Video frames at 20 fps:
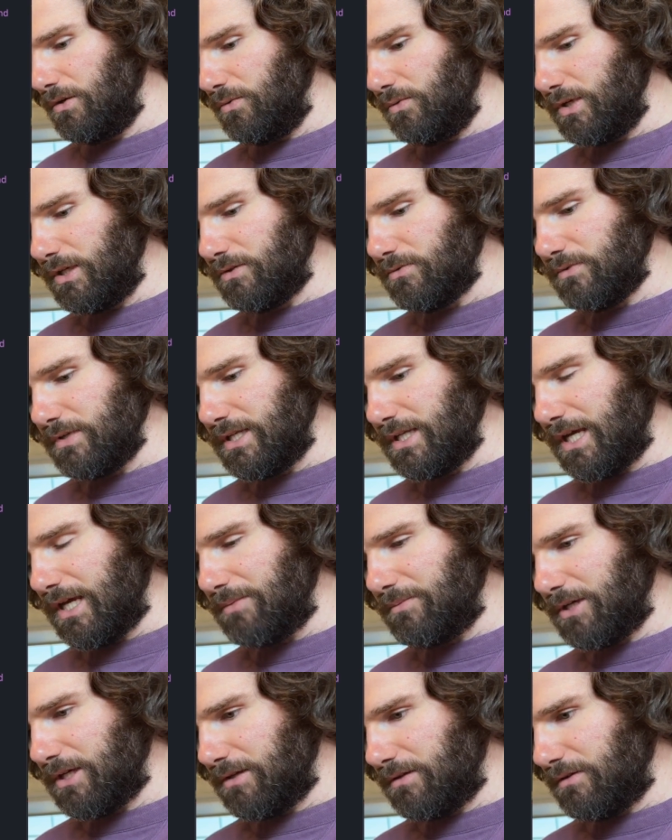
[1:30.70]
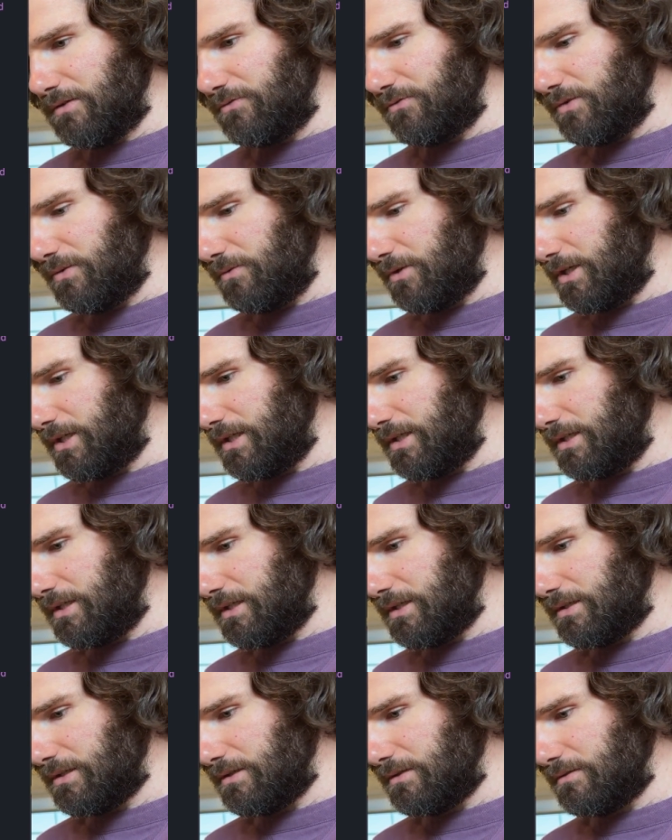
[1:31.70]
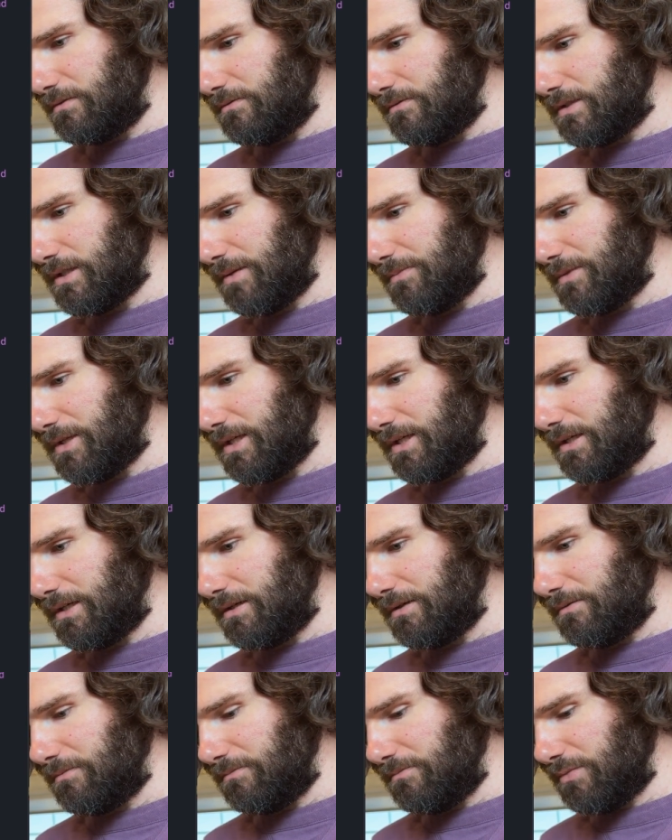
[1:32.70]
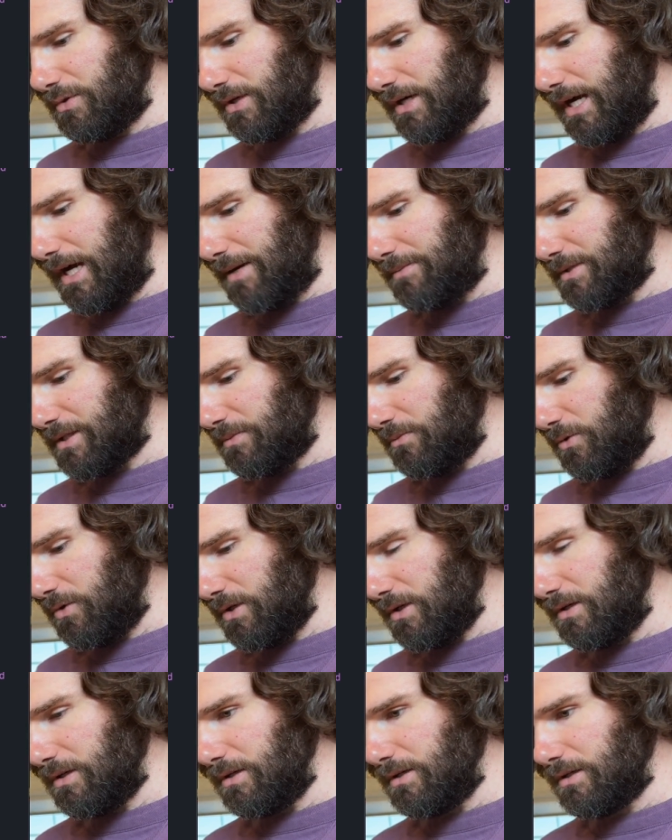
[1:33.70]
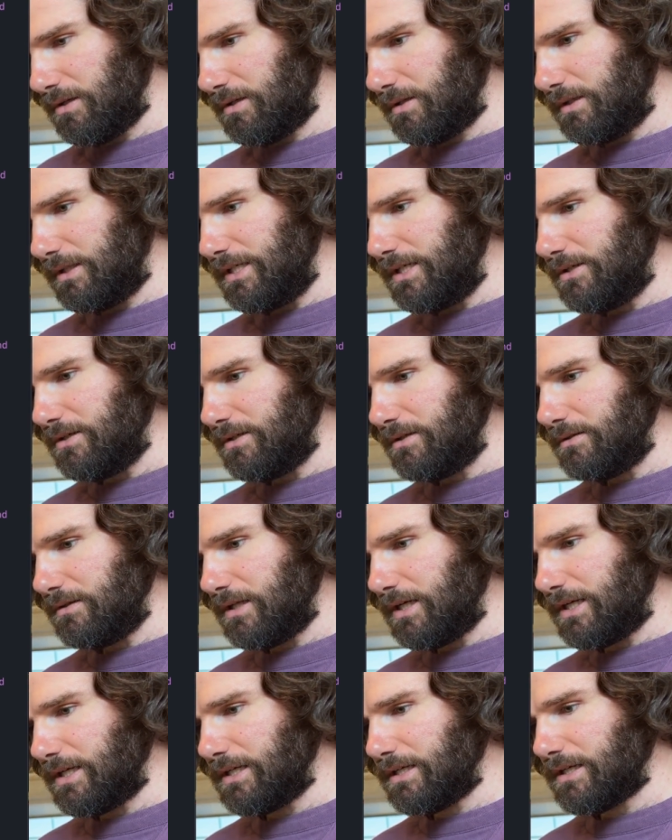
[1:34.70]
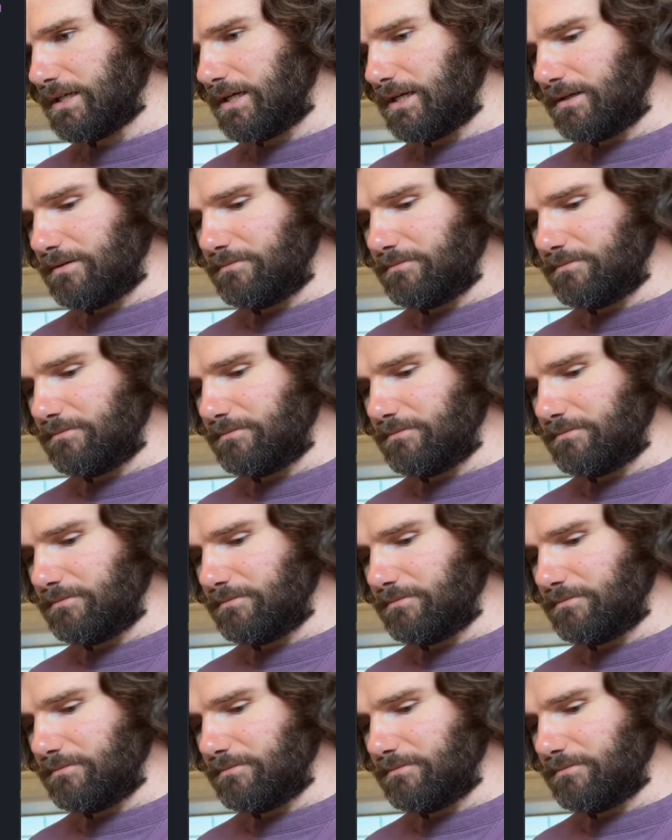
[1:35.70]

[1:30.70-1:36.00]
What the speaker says: we could rename it if we wanted to something perhaps more clear, like,